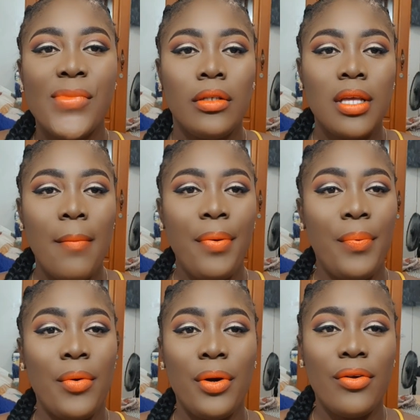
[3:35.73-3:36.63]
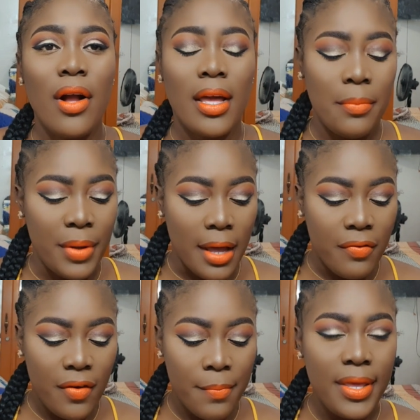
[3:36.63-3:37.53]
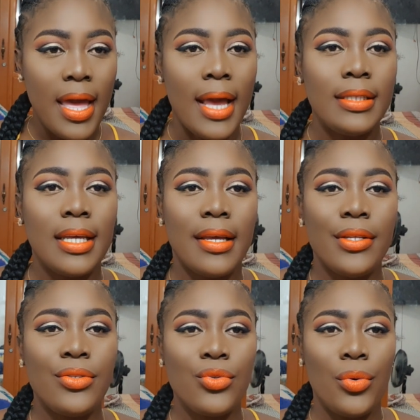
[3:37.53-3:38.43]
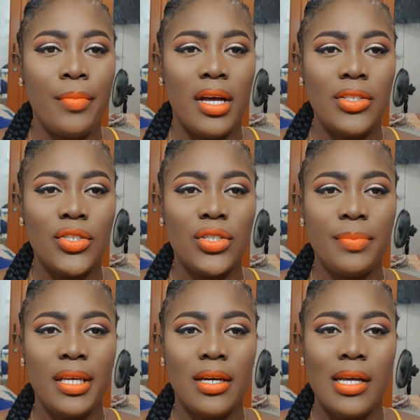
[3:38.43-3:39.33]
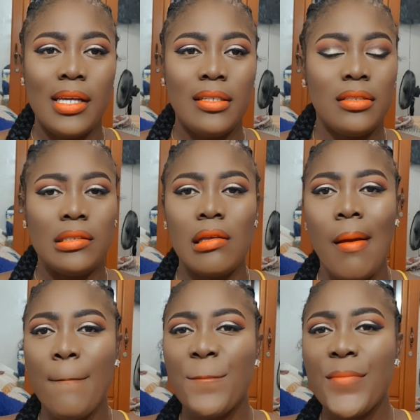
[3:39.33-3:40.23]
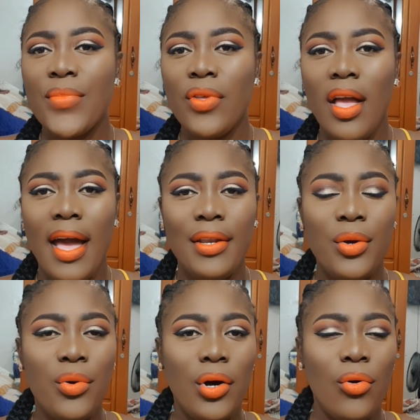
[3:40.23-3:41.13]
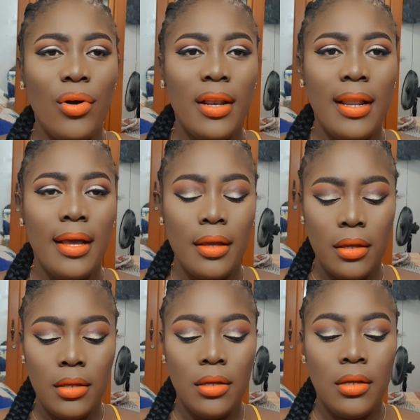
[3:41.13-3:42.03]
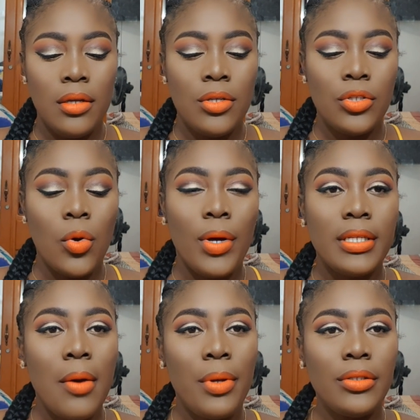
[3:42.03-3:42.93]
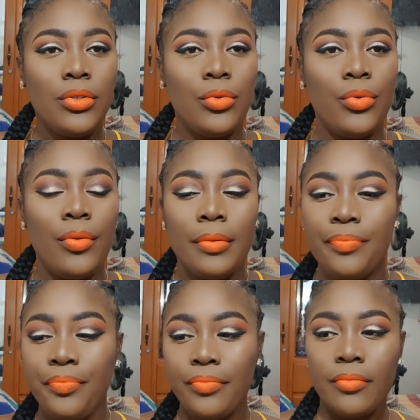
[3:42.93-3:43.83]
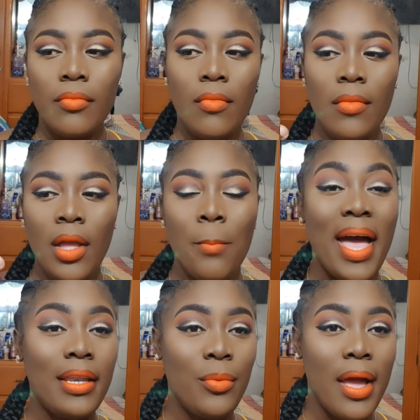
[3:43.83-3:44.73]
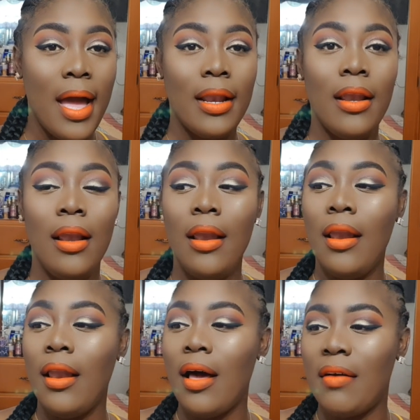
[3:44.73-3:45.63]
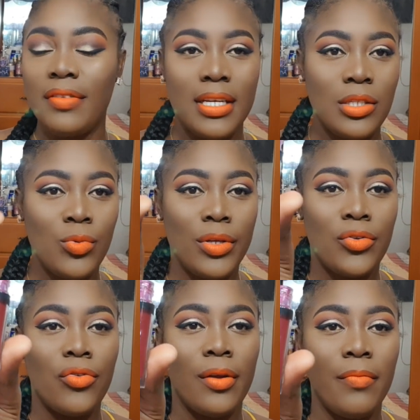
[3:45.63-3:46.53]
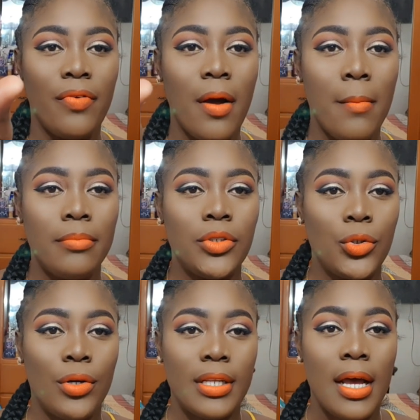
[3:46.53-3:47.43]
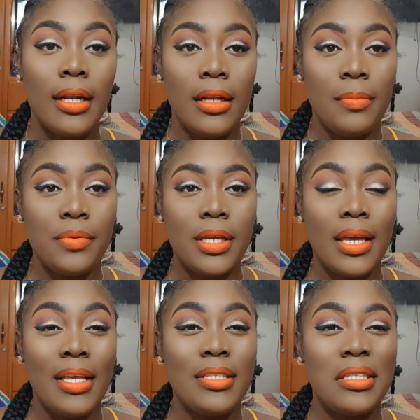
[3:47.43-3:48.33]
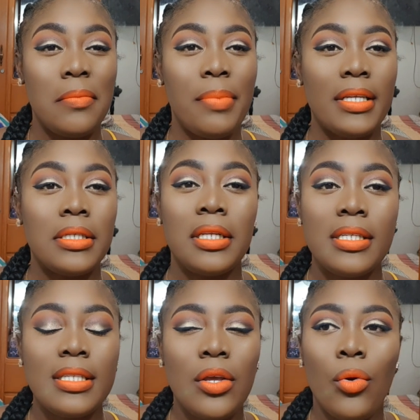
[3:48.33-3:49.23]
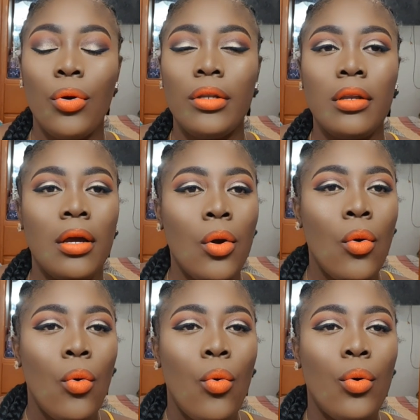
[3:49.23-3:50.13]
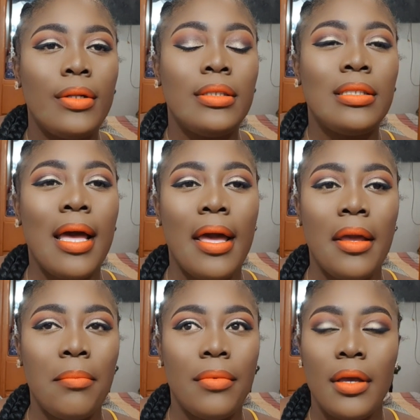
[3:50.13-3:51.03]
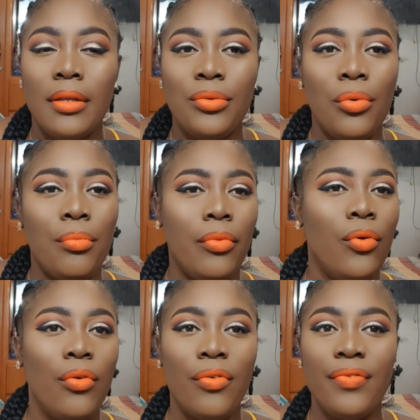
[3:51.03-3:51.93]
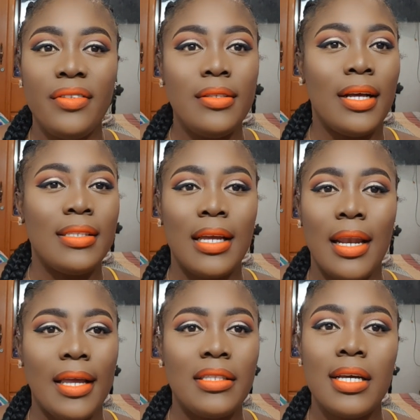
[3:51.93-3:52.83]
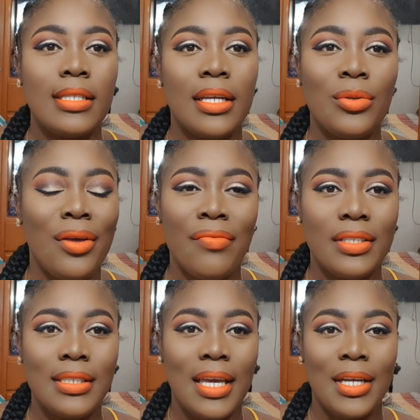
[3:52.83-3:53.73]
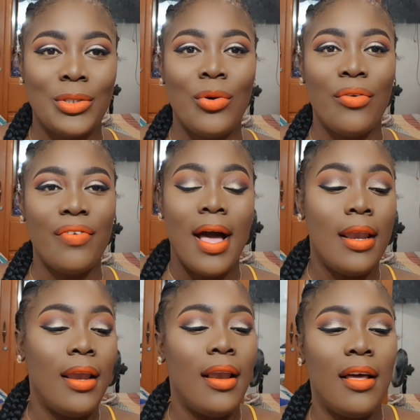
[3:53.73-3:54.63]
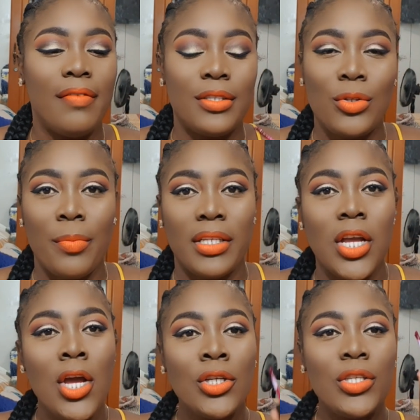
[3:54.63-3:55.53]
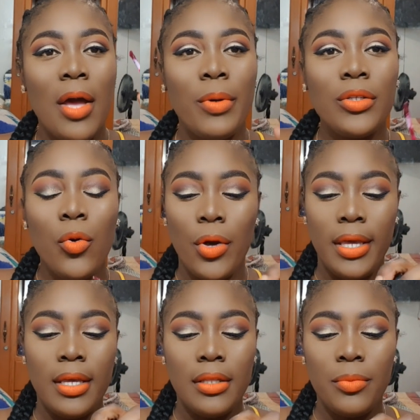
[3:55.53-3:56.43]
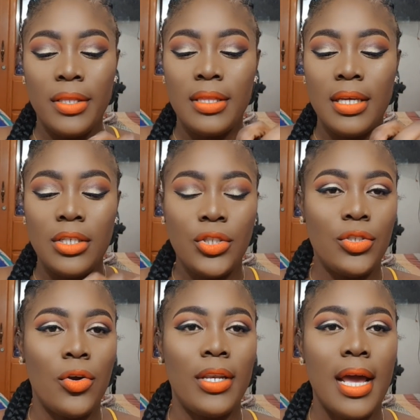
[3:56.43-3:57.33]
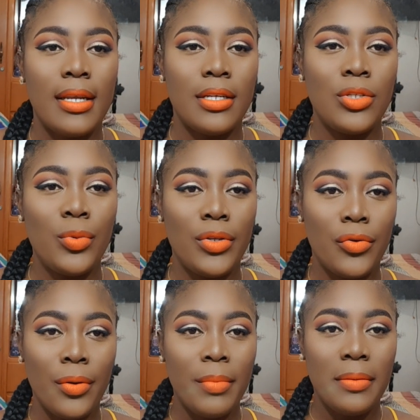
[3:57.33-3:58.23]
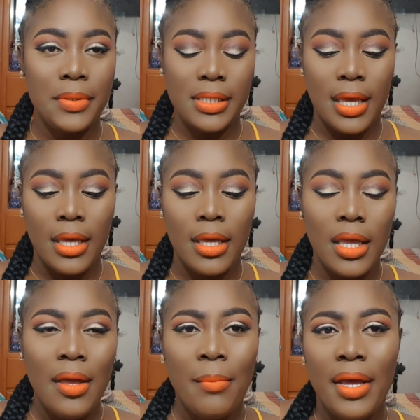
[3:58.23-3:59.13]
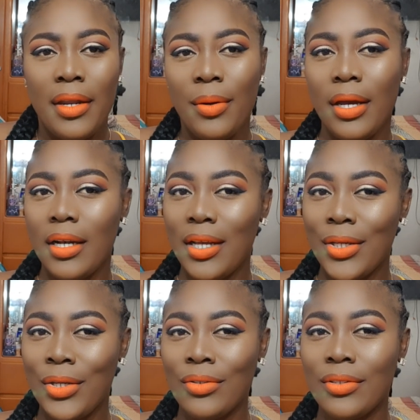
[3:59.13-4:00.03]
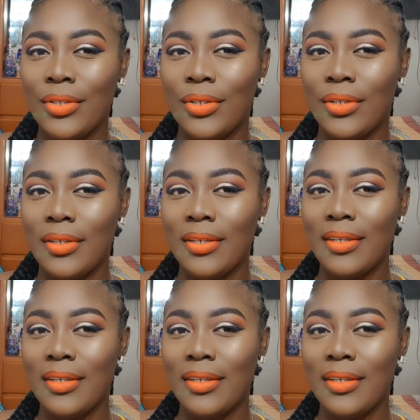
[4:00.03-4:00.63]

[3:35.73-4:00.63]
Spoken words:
Some people will rock it, but for me, I think it's too much because I don't want all that. So what I will do, by the way, I love this sweet cream from Jordana lipstick. It's the best of the Stion. Whole time it don't move, nothing, like nothing, don't even take it off. I love it so much. So I would go in with this Jordana sweet cream lipstick. Anyway, look you do.